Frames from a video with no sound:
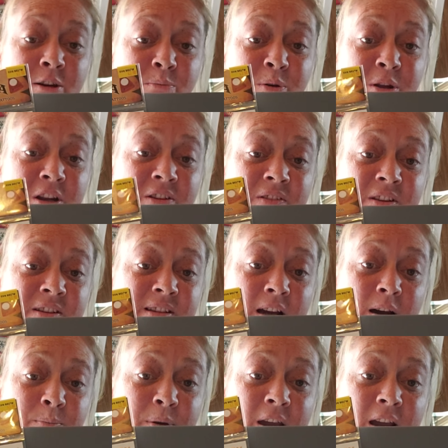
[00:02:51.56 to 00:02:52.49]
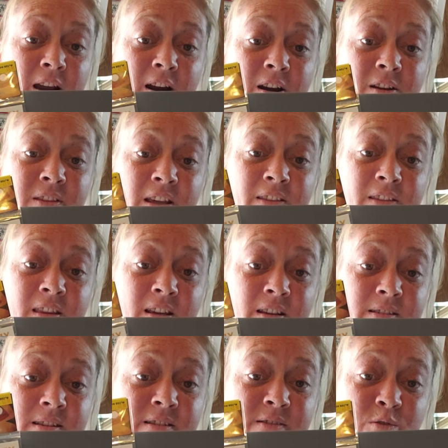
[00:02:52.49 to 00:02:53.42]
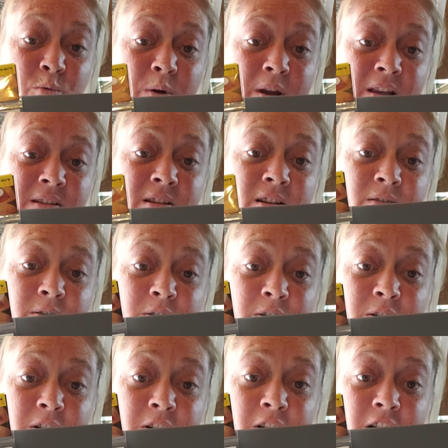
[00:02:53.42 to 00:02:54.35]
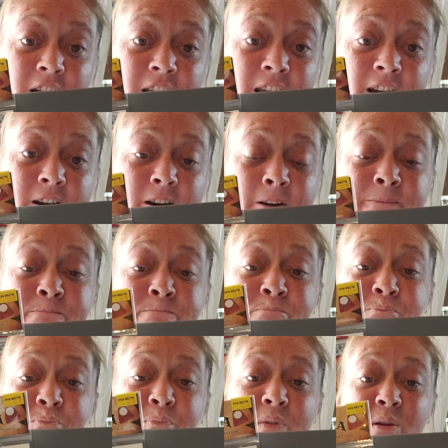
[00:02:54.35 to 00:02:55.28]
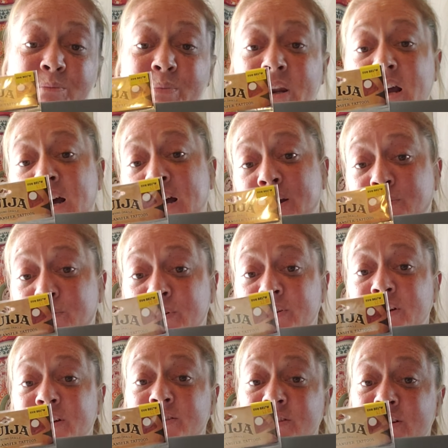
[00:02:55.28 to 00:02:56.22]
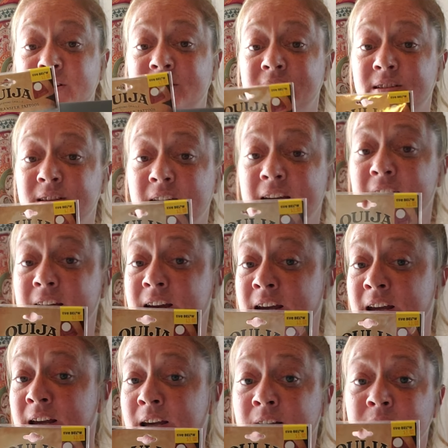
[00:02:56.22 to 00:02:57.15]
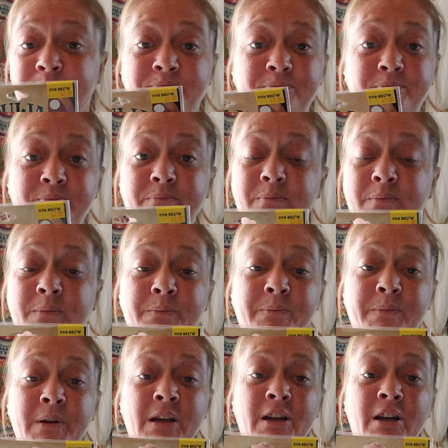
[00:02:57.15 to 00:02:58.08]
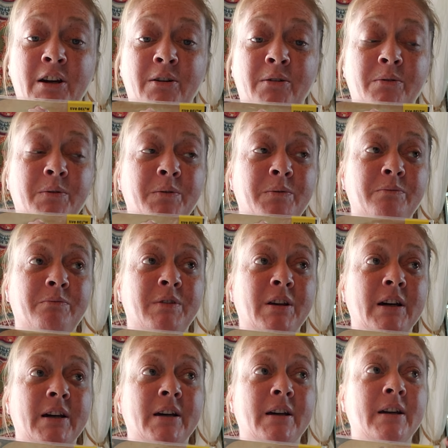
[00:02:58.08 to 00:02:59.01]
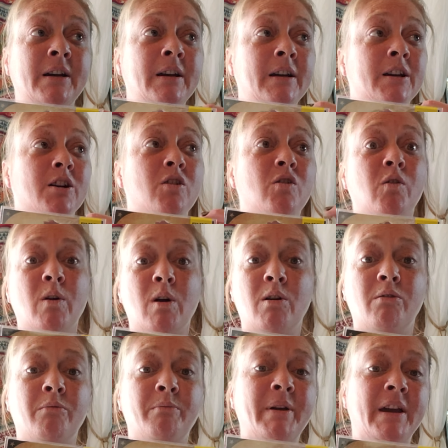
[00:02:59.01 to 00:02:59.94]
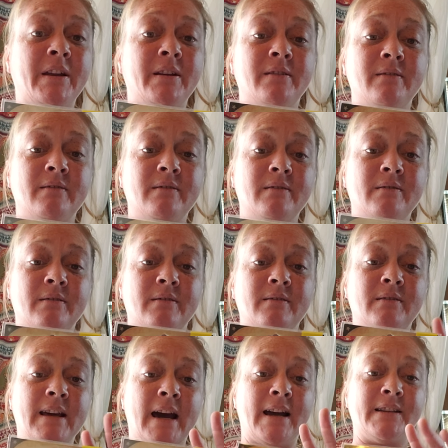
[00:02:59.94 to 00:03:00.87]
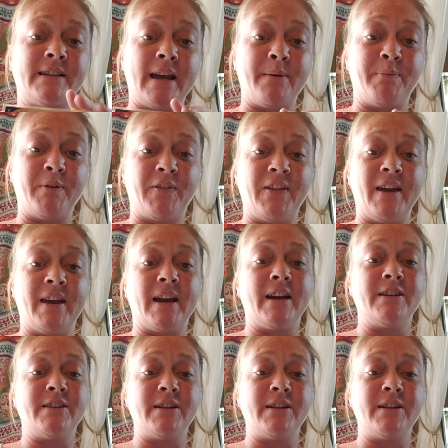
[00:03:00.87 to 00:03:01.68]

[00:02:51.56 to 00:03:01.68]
putting this up here, that this is going to look good on here. But I really just like, the chrome and that type of thing. I